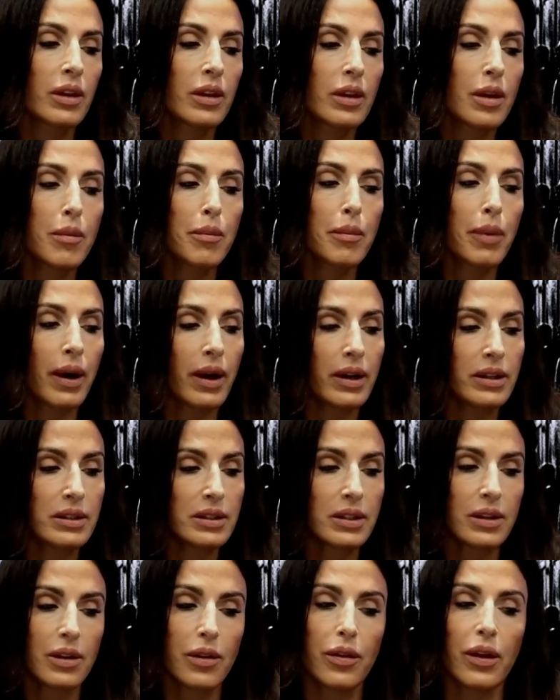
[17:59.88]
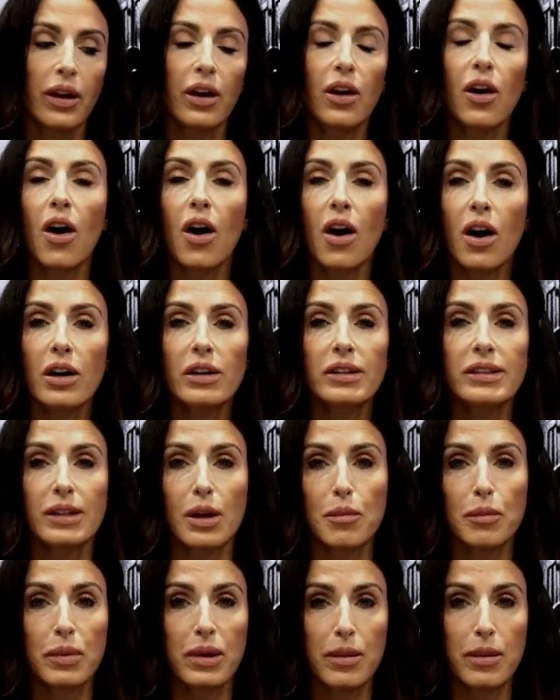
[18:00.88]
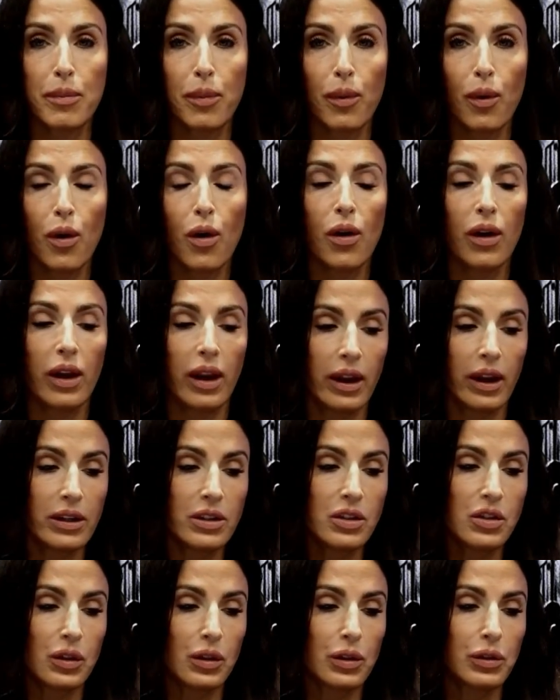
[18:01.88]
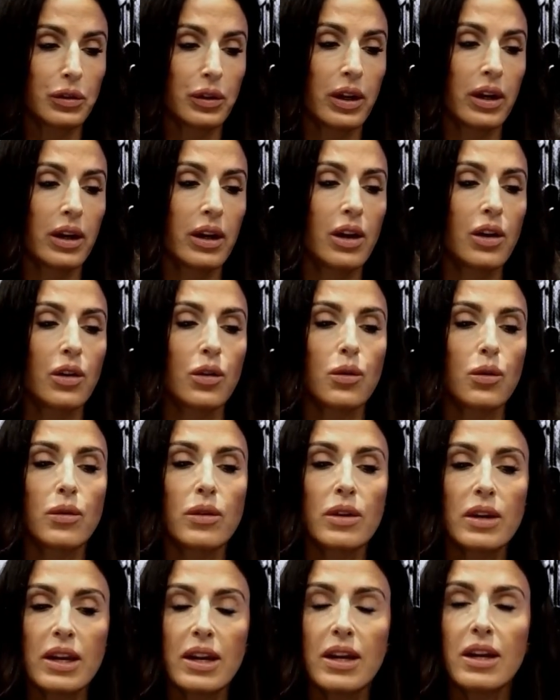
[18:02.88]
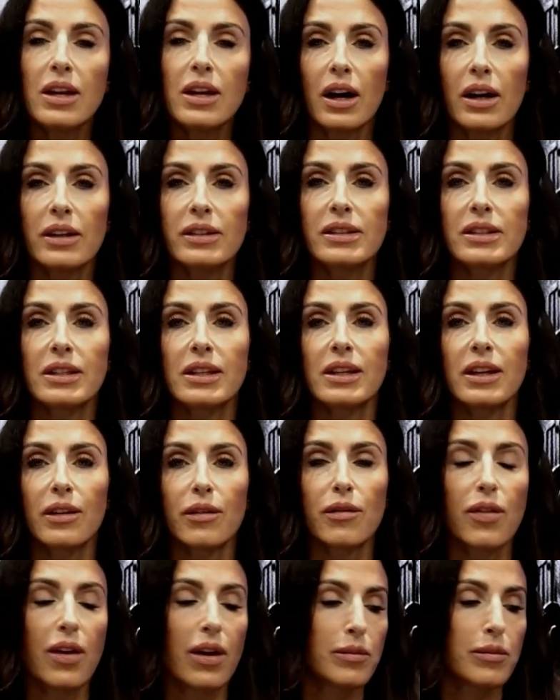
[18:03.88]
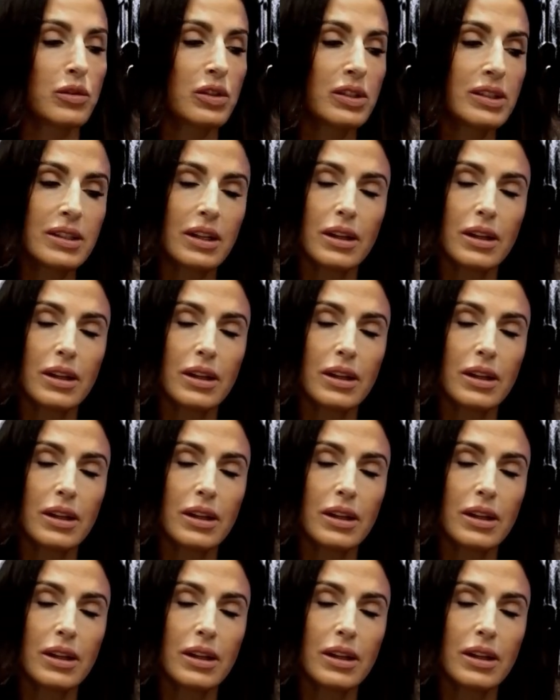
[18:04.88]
But there are some people and children who need us to give them just a